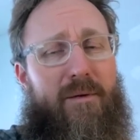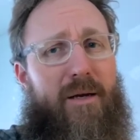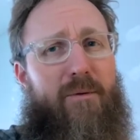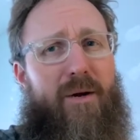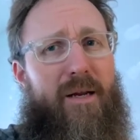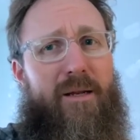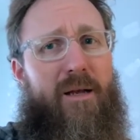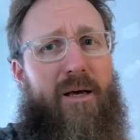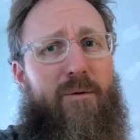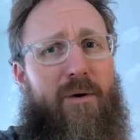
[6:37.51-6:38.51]
I don't
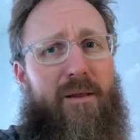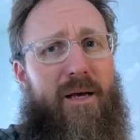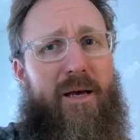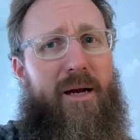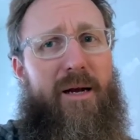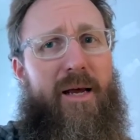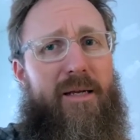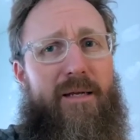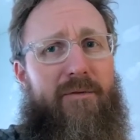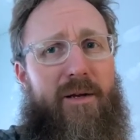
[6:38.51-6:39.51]
want that kind of
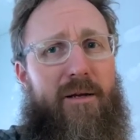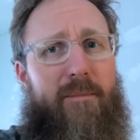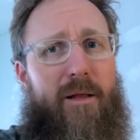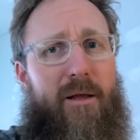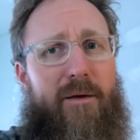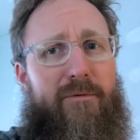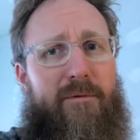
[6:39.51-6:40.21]
negativity in my life.